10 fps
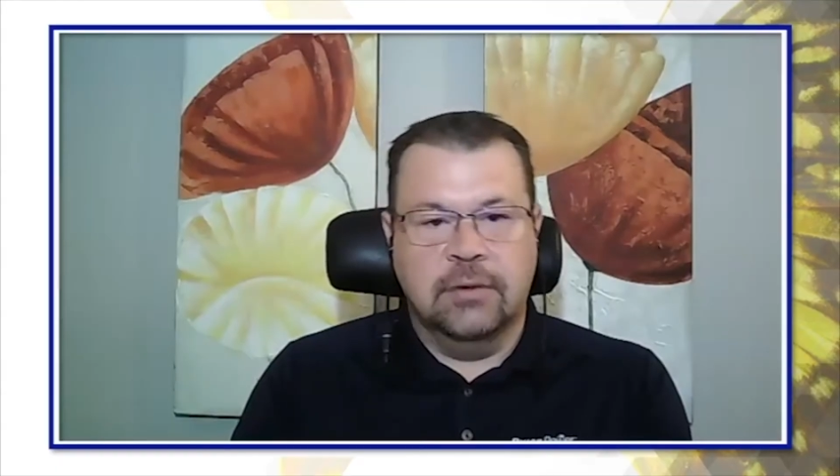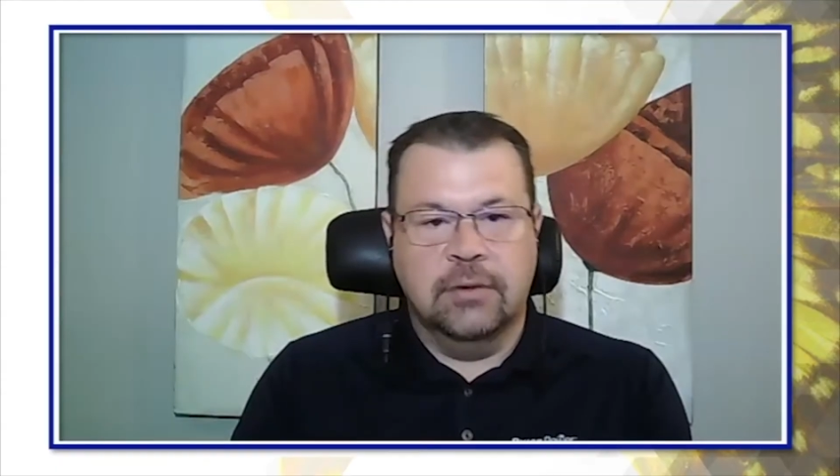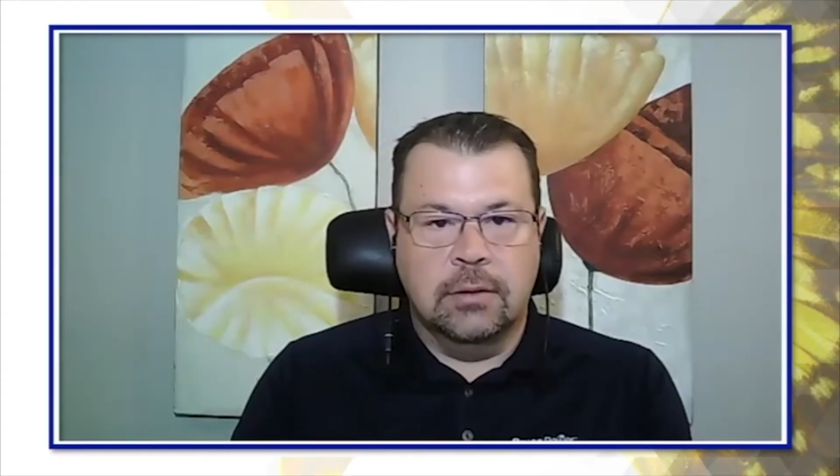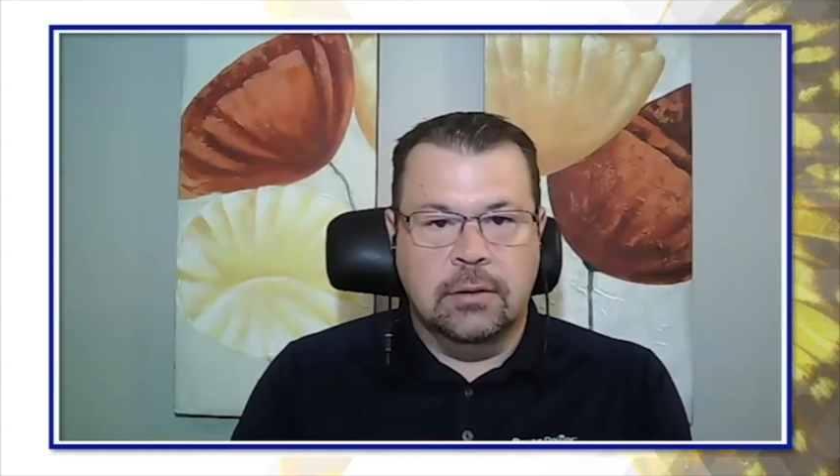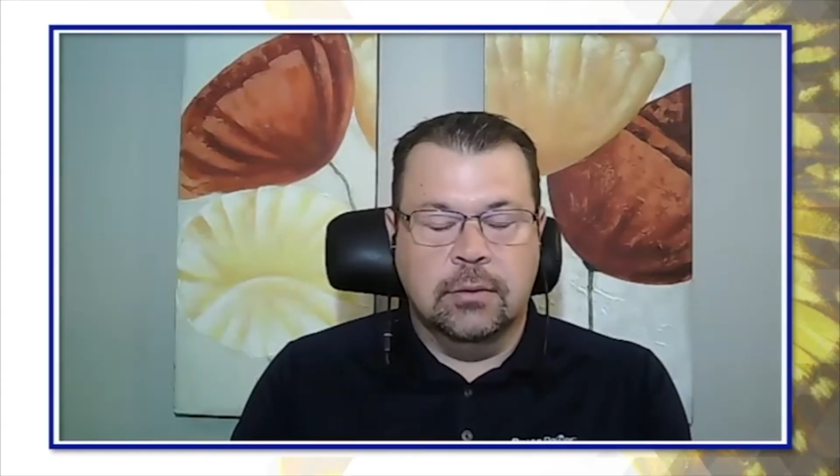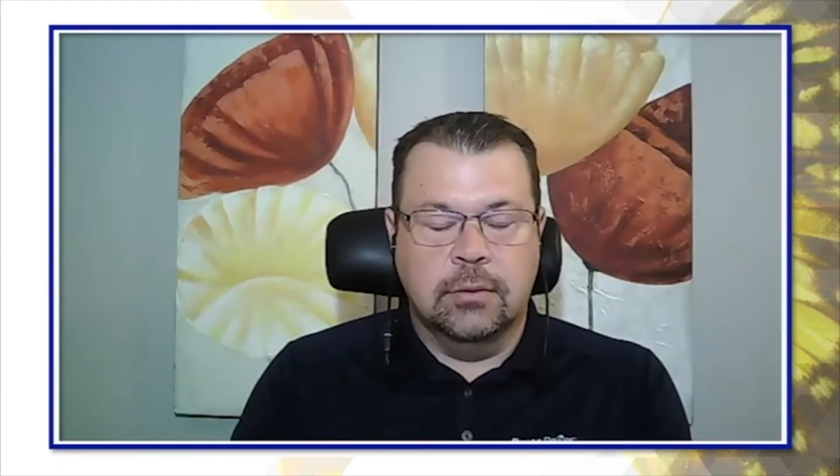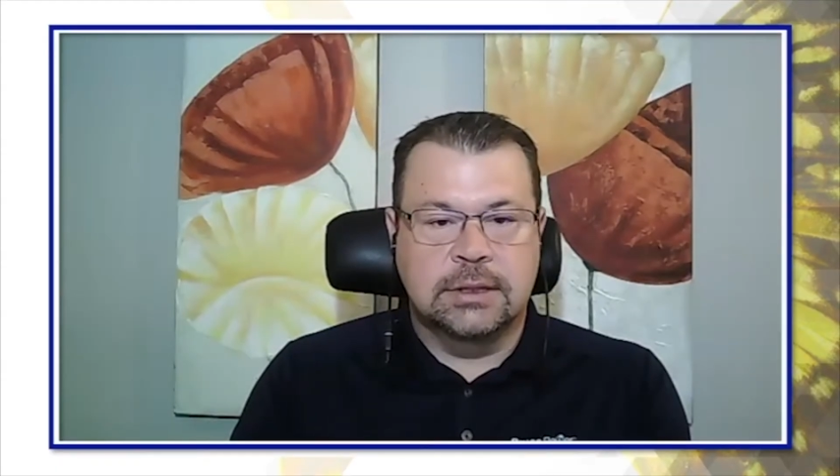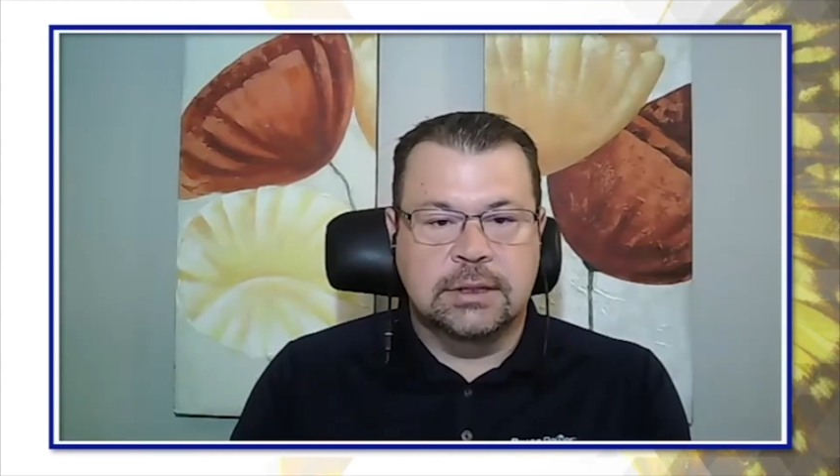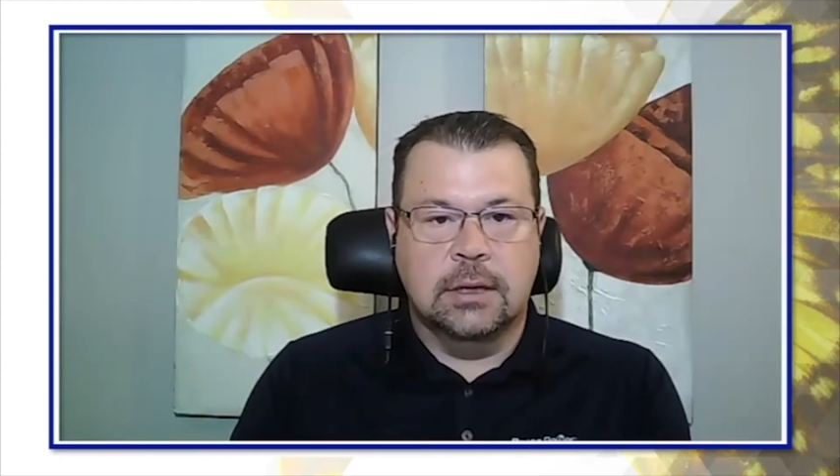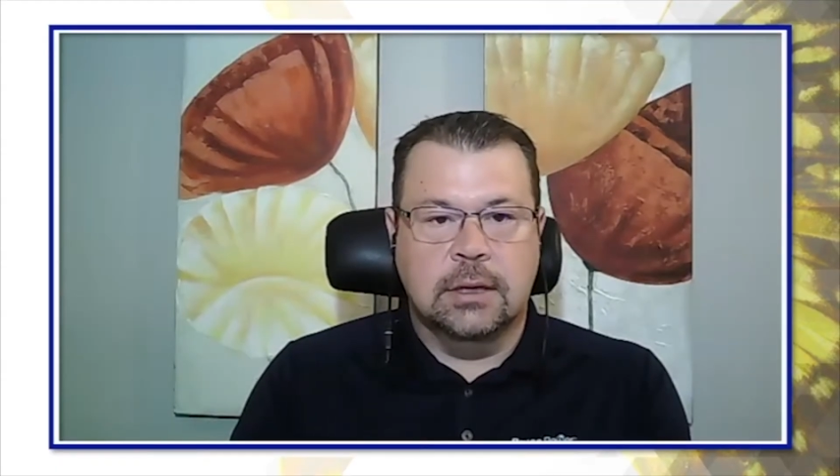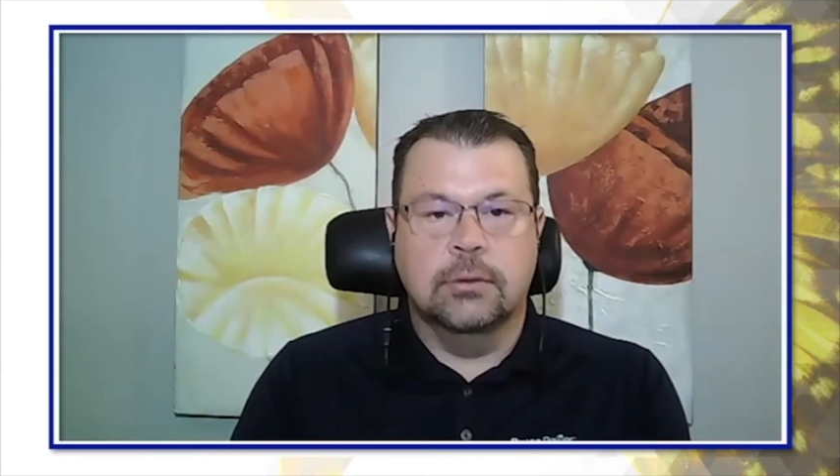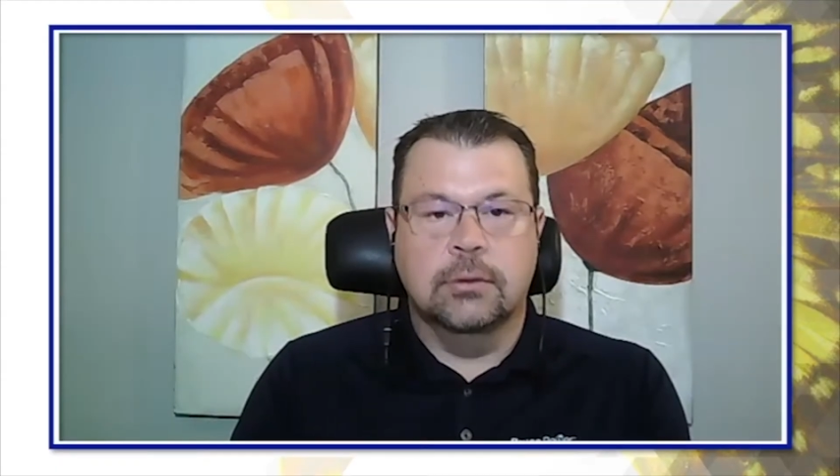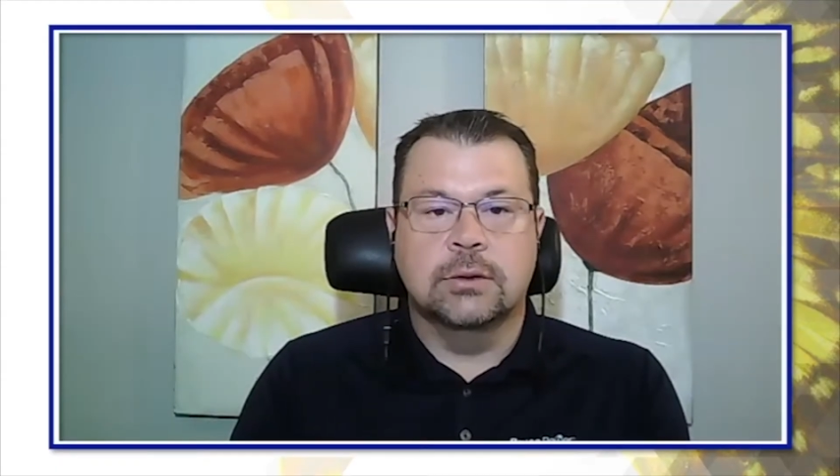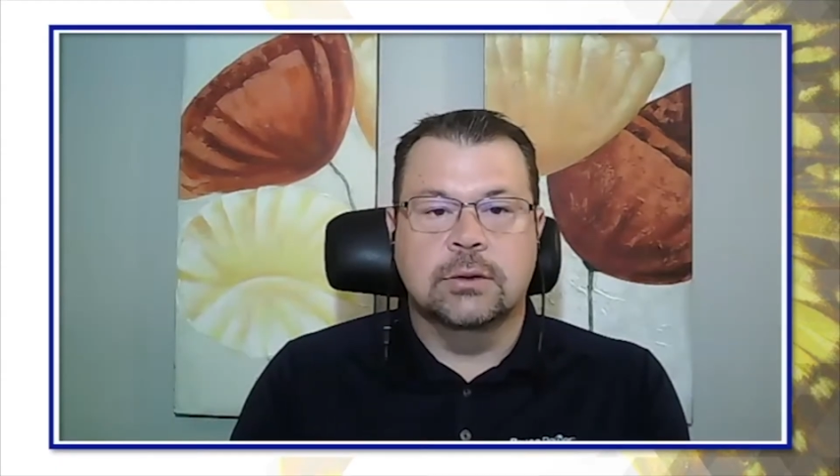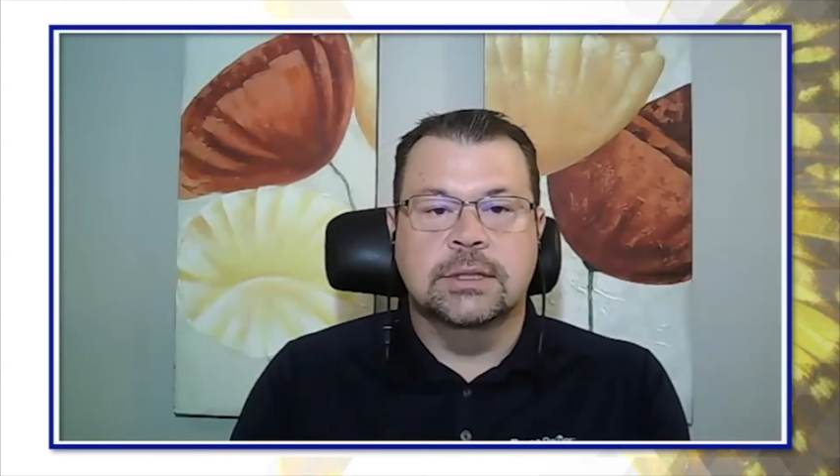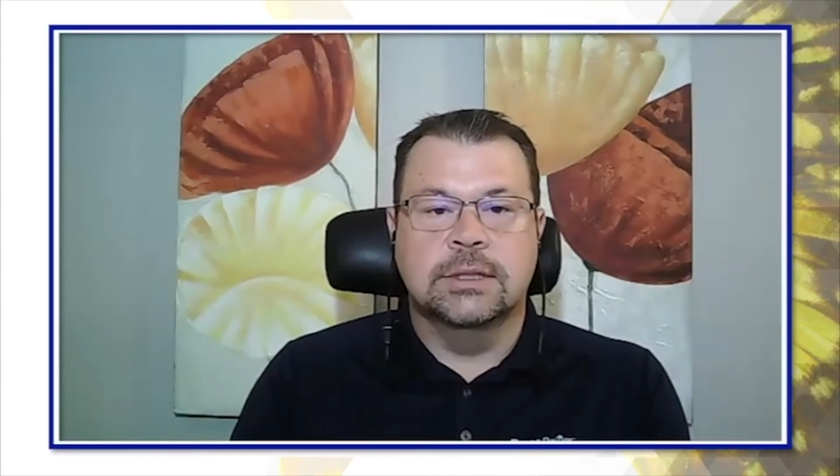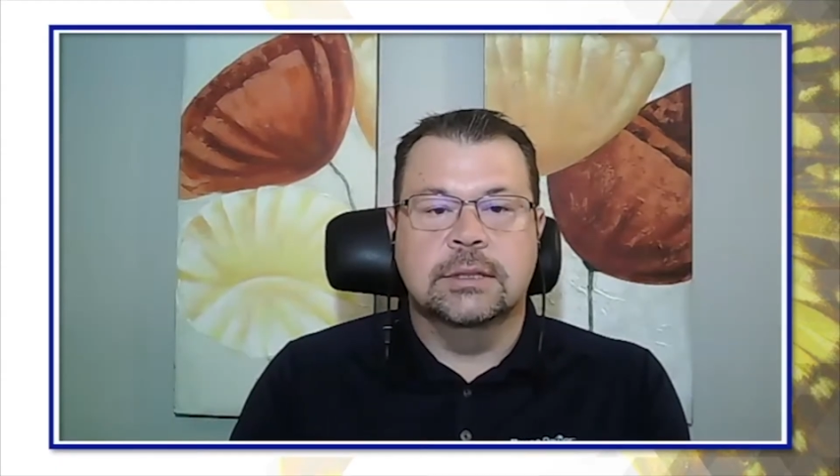everything through this uh, through this old